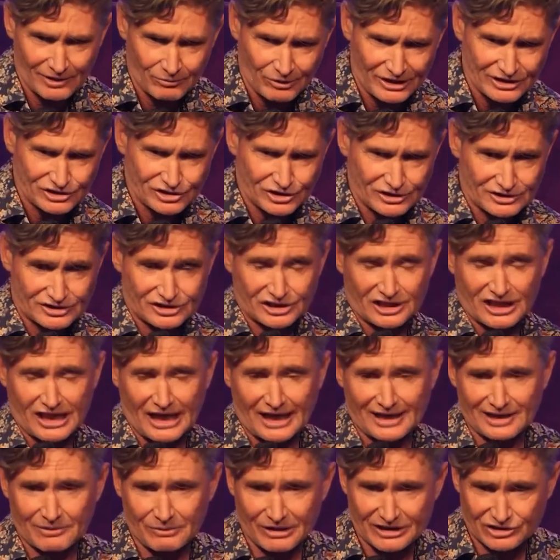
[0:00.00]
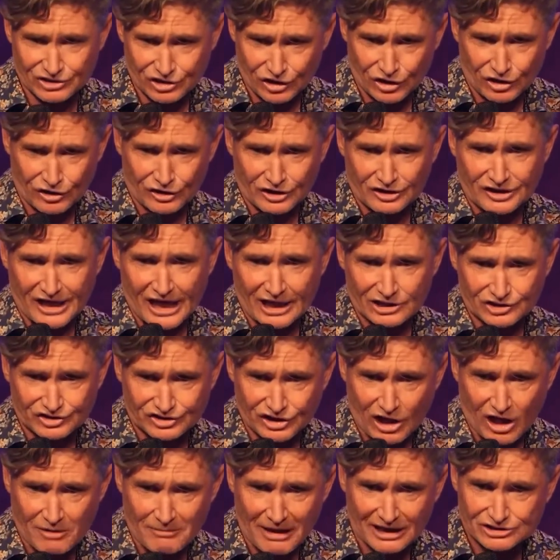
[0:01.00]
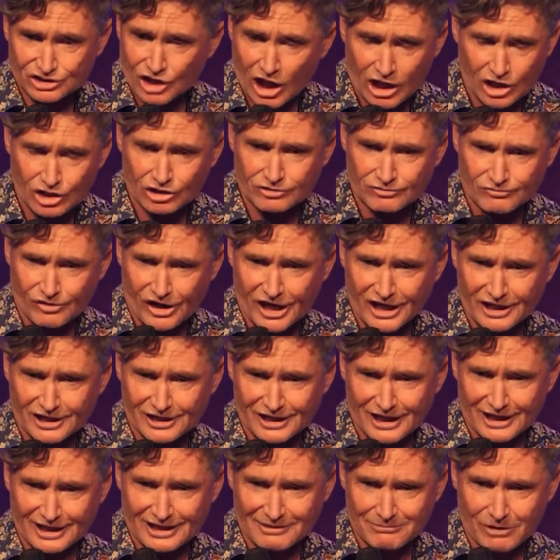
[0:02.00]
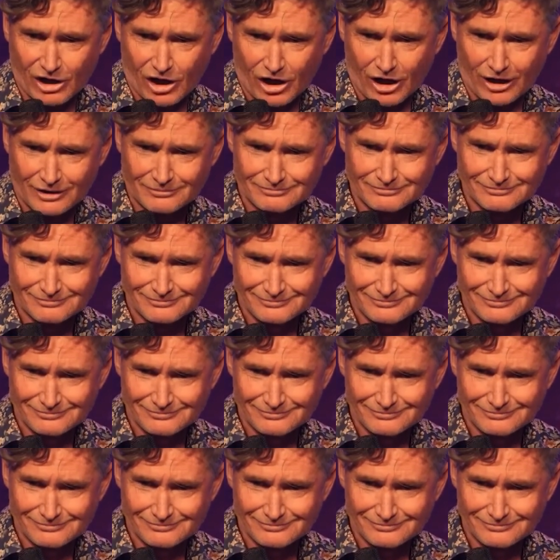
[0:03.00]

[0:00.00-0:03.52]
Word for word: And we together we turned it down so much I couldn't read it anymore.